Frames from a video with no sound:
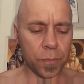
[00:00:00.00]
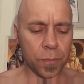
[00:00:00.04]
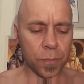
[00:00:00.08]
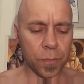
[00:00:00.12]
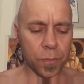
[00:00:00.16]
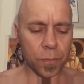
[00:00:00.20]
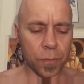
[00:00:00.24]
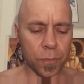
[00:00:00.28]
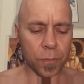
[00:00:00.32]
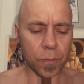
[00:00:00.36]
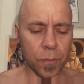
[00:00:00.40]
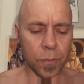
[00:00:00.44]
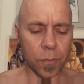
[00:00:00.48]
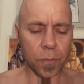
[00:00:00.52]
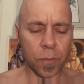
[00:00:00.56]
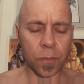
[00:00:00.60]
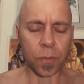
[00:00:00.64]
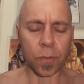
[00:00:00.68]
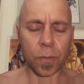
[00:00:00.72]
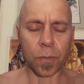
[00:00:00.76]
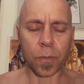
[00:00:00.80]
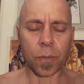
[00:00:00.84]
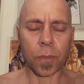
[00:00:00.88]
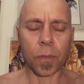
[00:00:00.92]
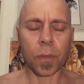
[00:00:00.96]

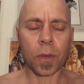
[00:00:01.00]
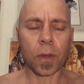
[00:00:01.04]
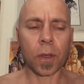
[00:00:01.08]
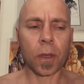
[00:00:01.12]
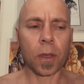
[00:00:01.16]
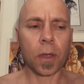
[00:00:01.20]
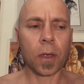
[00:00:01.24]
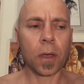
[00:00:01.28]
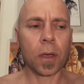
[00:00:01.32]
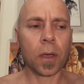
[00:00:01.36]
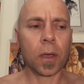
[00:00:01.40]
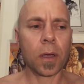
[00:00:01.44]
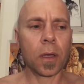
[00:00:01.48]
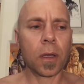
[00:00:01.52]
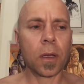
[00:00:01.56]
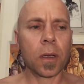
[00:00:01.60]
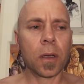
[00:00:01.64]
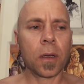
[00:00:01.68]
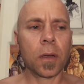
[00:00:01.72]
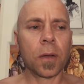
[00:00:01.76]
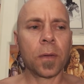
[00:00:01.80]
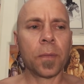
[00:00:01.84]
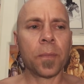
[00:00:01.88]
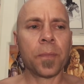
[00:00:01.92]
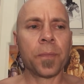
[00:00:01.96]

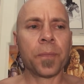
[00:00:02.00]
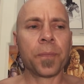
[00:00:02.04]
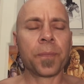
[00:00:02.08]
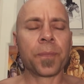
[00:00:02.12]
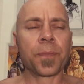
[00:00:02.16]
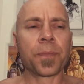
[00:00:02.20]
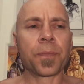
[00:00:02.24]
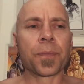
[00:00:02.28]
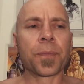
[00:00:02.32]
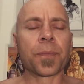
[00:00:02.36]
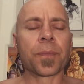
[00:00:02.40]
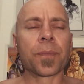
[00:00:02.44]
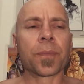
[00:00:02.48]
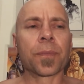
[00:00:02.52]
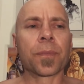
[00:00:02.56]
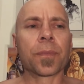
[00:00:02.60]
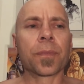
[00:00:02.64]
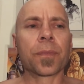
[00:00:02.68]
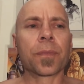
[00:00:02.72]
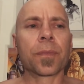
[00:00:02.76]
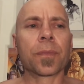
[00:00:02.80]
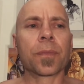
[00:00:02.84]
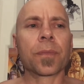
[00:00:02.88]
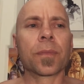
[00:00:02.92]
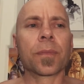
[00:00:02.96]

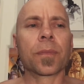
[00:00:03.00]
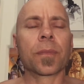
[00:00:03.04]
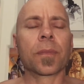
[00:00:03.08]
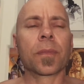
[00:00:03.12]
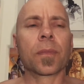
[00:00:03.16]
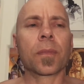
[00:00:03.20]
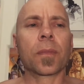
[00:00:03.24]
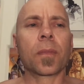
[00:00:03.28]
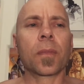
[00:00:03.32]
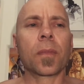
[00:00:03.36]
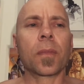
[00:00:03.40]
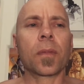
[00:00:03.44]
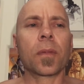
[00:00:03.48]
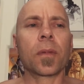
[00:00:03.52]
Nobody speaks.